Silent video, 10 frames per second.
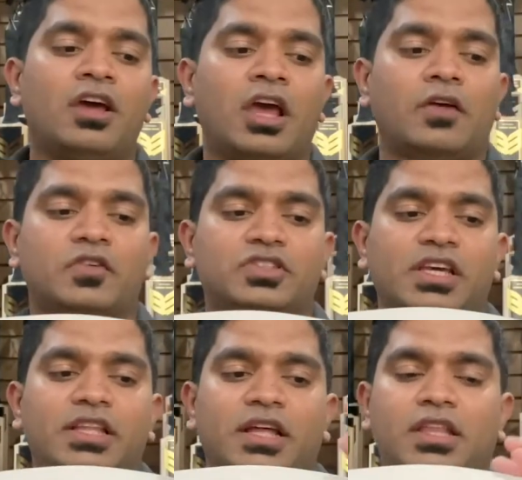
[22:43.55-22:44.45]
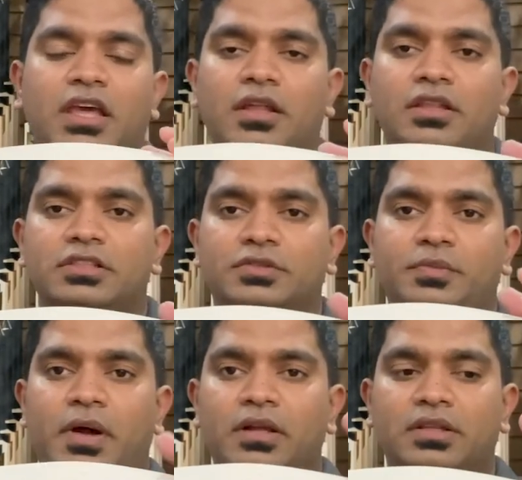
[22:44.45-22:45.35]
If you see that
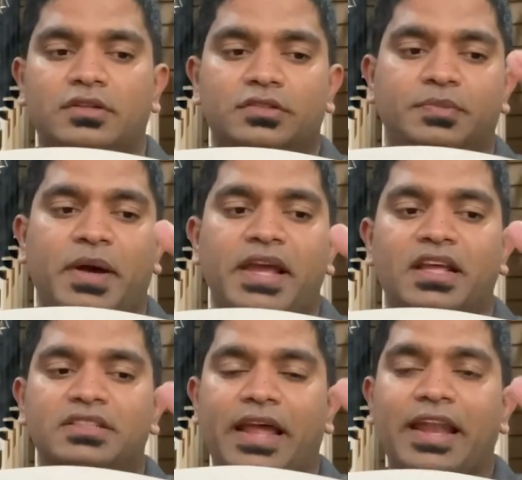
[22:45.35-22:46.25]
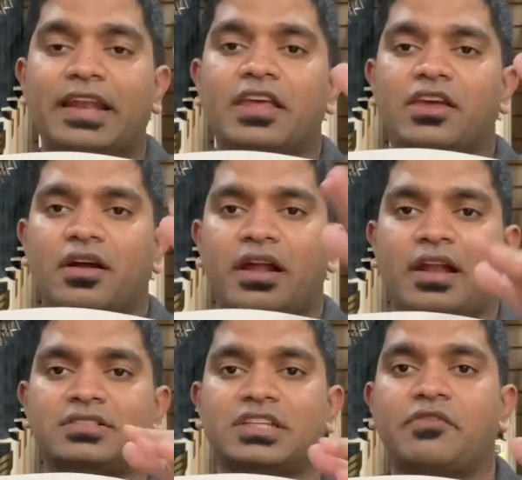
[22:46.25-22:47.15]
the spine is ending here and
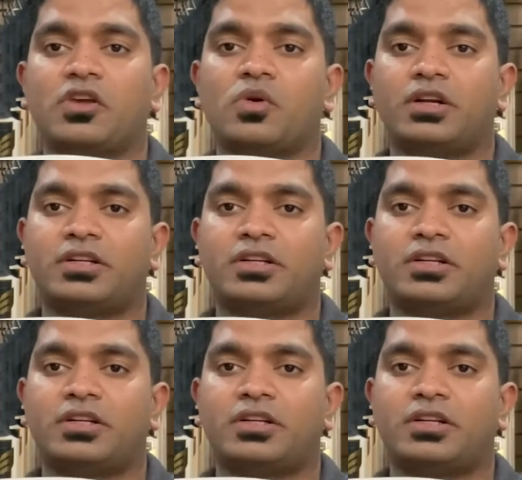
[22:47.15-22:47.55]
it's giving you a